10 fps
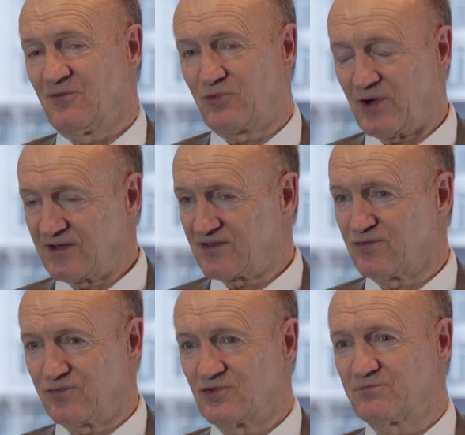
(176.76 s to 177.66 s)
The price
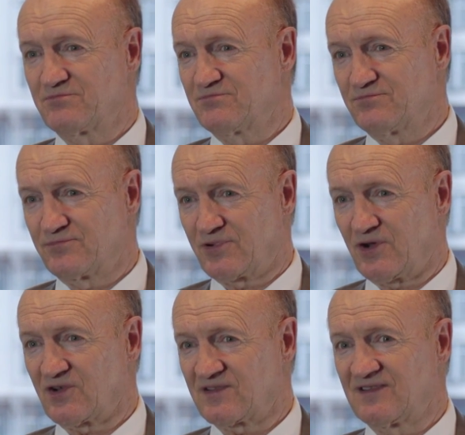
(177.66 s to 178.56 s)
of food
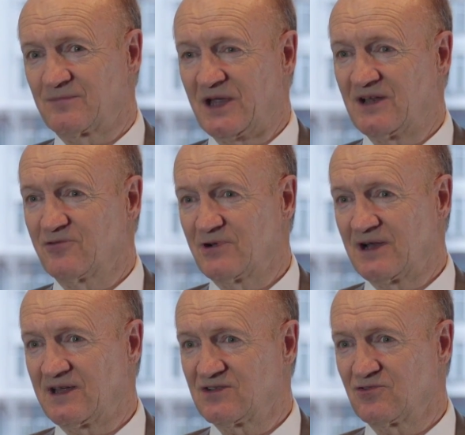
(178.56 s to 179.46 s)
products is mainly
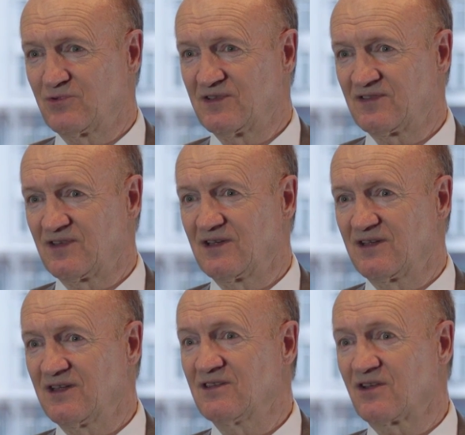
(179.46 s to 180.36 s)
related with
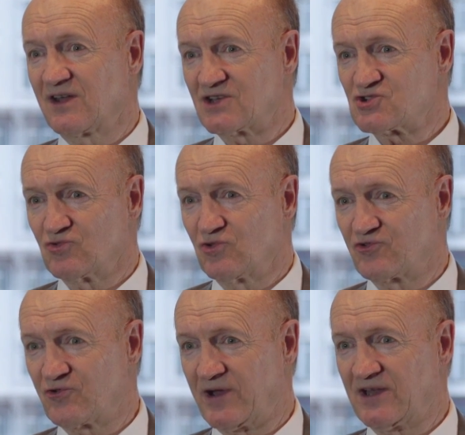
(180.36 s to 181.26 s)

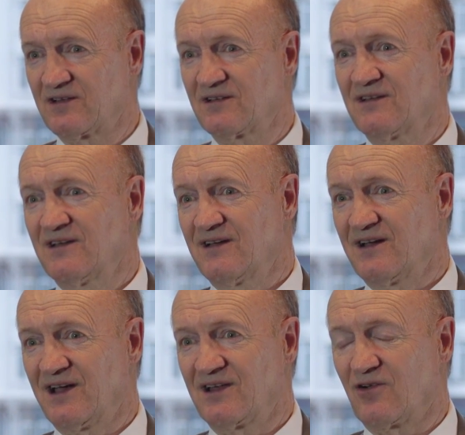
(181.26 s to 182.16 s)
international trade,
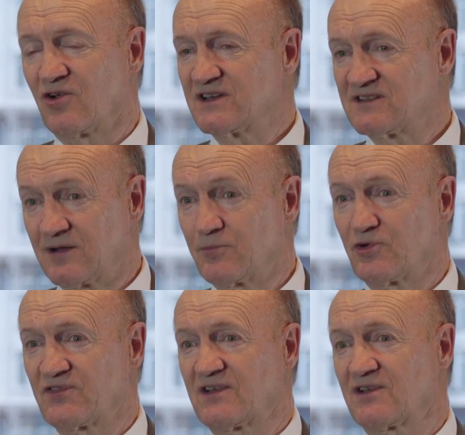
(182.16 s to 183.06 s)
and only
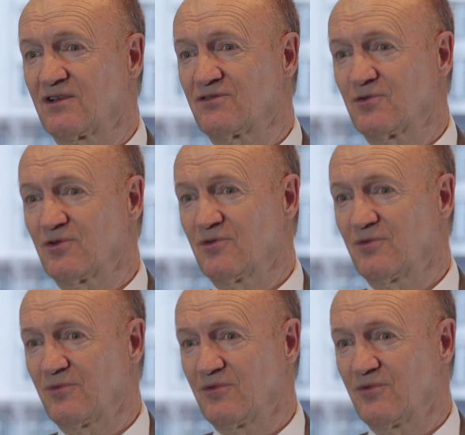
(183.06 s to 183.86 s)
10% of the